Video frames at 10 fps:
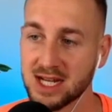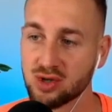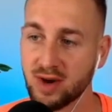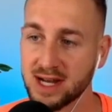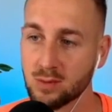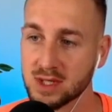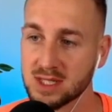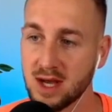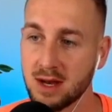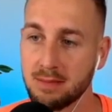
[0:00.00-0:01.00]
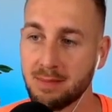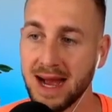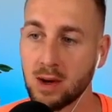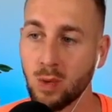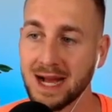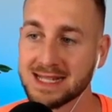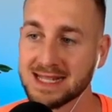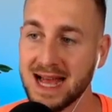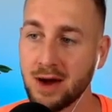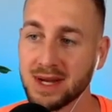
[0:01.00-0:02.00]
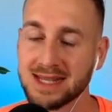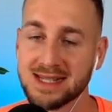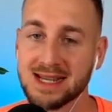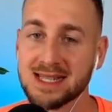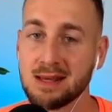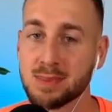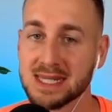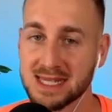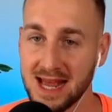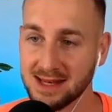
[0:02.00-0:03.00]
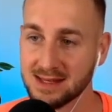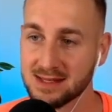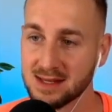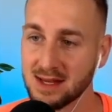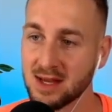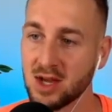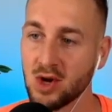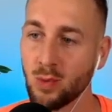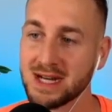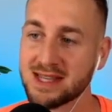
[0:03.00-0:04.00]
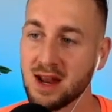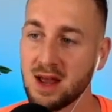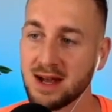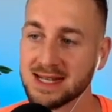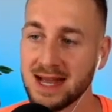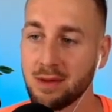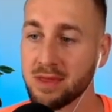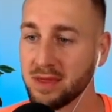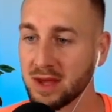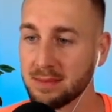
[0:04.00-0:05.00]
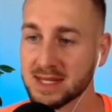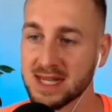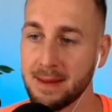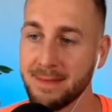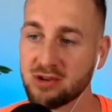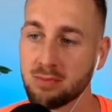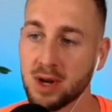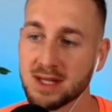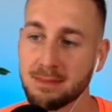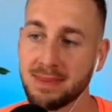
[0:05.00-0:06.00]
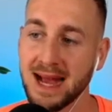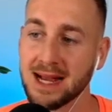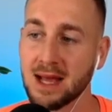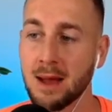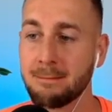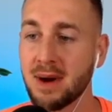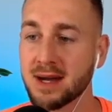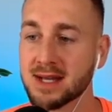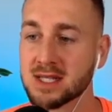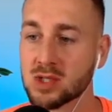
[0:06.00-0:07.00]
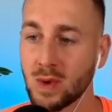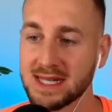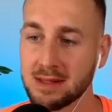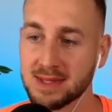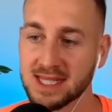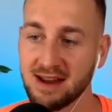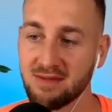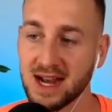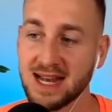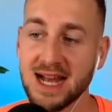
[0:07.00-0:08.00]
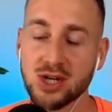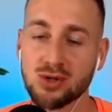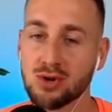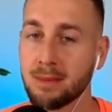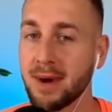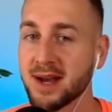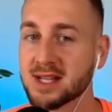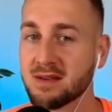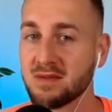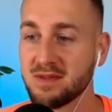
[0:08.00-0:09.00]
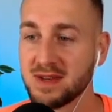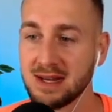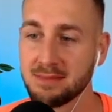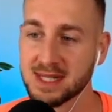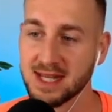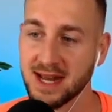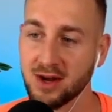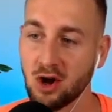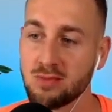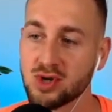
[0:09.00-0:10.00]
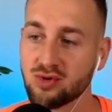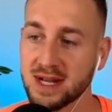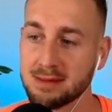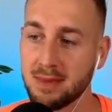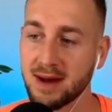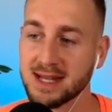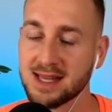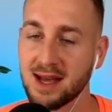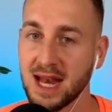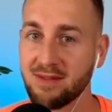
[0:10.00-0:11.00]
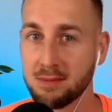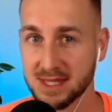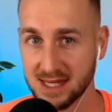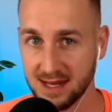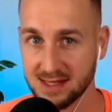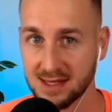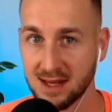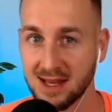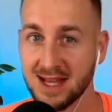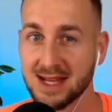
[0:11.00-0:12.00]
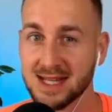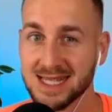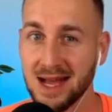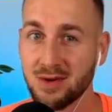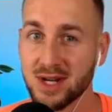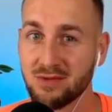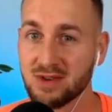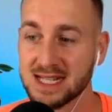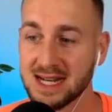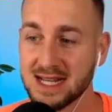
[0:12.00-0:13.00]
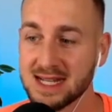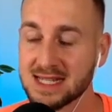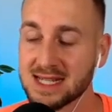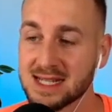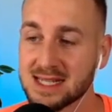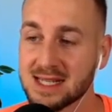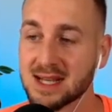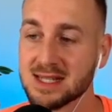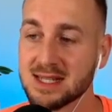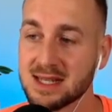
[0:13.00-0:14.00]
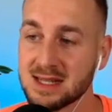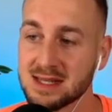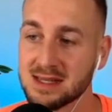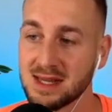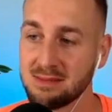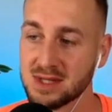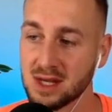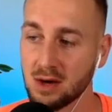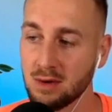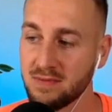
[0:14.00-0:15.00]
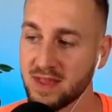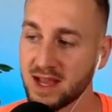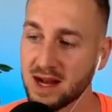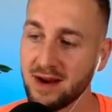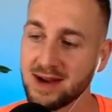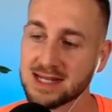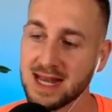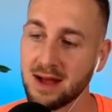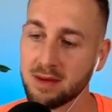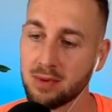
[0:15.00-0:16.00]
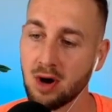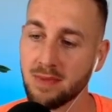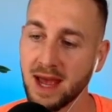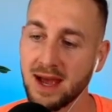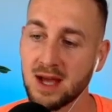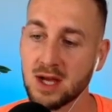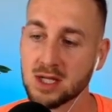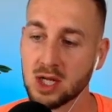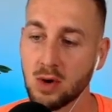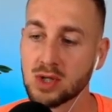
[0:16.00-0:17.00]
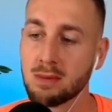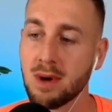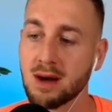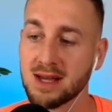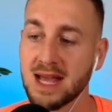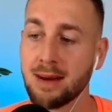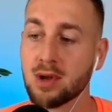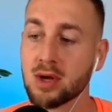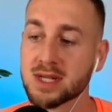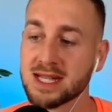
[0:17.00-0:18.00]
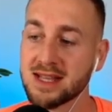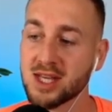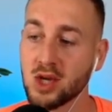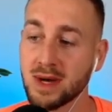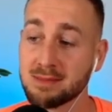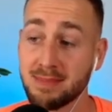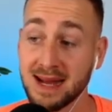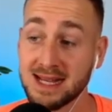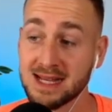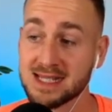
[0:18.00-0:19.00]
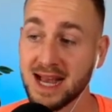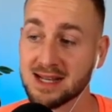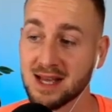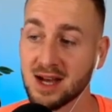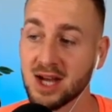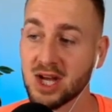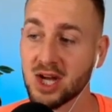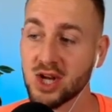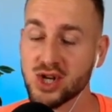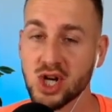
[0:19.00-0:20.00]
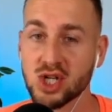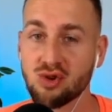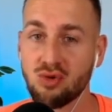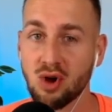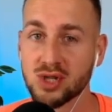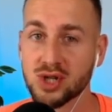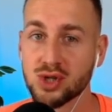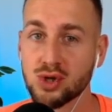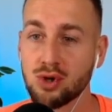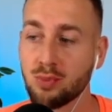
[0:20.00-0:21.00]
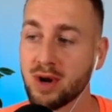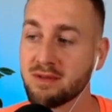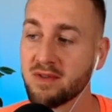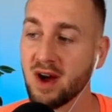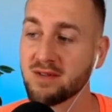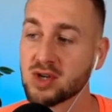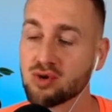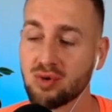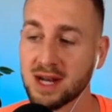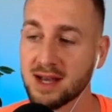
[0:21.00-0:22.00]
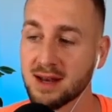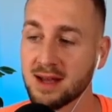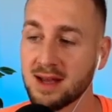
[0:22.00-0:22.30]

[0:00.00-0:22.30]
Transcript: trading was done, PacWest down 60%. Western Alliance down 30%, Metropolitan Bank minus 20%, Valley National minus 15%, HomeStreet minus 11%, Sound and Resilient doesn't seem so. Then the glaring stat at the bottom there, total market cap lost in the US banking sector just crossed 2.5 trillion